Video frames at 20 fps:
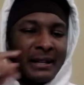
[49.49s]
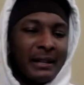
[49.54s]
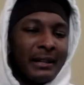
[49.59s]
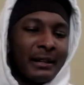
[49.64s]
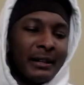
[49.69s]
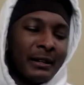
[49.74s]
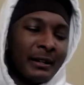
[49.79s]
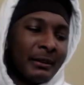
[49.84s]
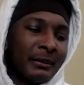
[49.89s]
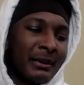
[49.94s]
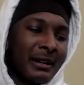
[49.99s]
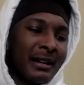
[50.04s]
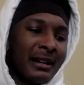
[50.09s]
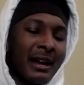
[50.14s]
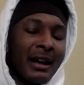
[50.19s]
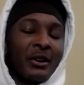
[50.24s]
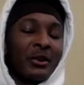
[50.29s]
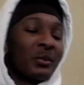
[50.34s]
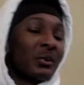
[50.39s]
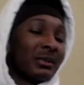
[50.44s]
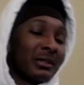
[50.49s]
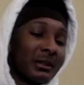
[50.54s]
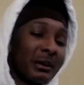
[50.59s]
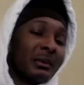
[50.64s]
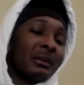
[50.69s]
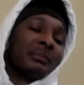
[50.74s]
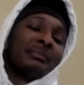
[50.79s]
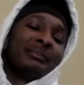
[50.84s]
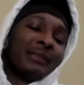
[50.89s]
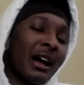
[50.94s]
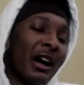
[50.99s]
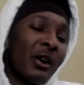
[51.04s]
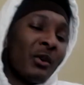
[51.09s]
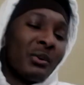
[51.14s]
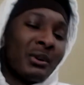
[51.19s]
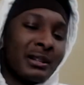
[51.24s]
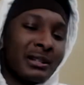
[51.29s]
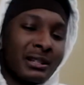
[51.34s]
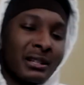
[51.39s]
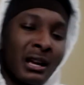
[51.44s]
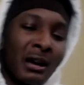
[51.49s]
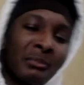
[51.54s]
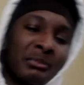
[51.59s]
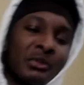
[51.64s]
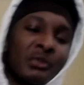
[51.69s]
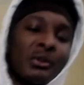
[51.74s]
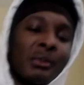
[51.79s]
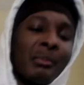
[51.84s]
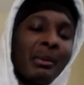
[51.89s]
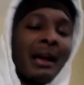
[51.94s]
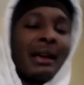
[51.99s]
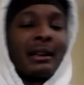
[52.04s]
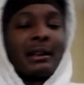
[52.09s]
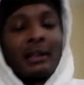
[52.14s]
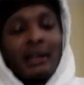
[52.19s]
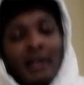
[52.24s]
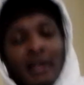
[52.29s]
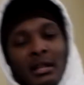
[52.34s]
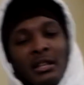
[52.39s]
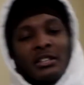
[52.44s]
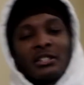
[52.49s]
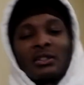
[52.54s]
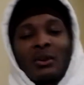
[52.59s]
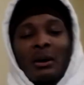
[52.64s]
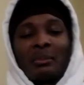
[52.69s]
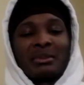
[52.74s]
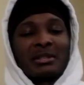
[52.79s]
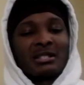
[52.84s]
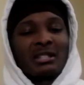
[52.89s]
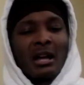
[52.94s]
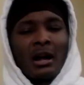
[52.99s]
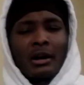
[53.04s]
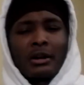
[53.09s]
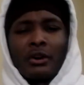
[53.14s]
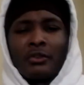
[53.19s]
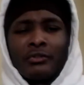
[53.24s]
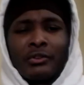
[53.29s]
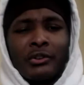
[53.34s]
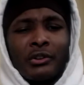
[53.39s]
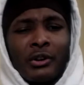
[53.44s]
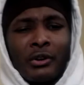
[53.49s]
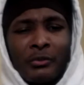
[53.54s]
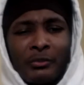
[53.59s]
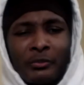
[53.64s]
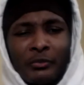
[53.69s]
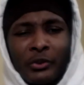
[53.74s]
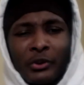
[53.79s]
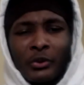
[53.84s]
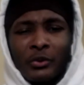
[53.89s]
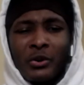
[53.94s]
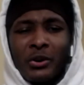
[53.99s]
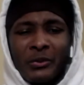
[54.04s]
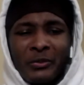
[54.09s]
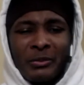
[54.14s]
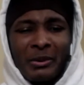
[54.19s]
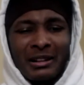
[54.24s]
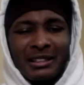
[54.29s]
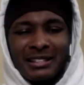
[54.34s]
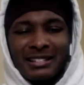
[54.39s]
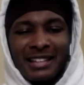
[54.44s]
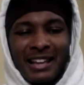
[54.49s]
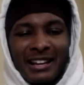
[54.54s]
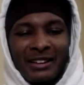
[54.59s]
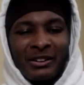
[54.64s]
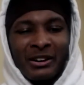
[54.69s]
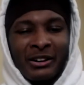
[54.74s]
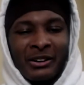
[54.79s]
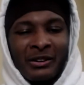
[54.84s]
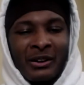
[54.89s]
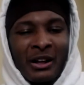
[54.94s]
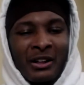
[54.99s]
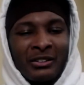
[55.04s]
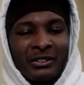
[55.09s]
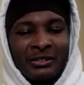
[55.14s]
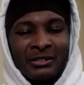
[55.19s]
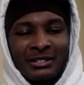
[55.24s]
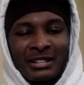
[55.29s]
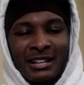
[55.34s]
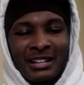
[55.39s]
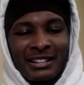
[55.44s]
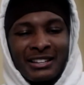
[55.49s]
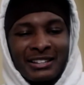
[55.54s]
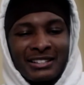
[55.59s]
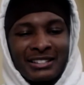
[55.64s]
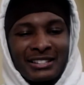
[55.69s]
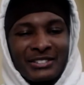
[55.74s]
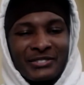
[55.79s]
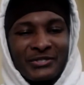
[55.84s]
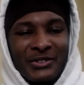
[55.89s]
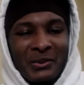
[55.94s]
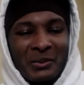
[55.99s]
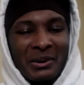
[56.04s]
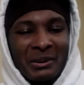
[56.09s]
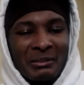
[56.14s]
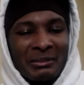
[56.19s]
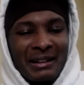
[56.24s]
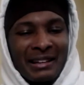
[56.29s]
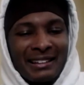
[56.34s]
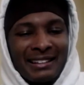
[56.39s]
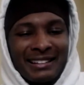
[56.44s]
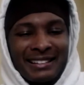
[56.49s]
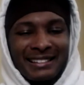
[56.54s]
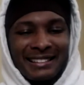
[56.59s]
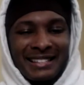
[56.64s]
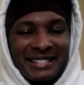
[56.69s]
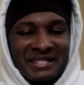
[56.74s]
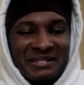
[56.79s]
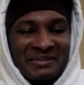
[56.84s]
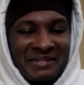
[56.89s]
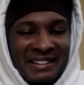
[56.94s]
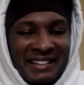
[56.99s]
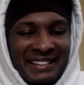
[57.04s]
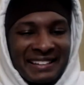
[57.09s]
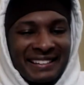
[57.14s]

And I don't want it to come through the mic. So I'm going to start over real quick. We're about to take a look at this footwork, man. Look at this, man.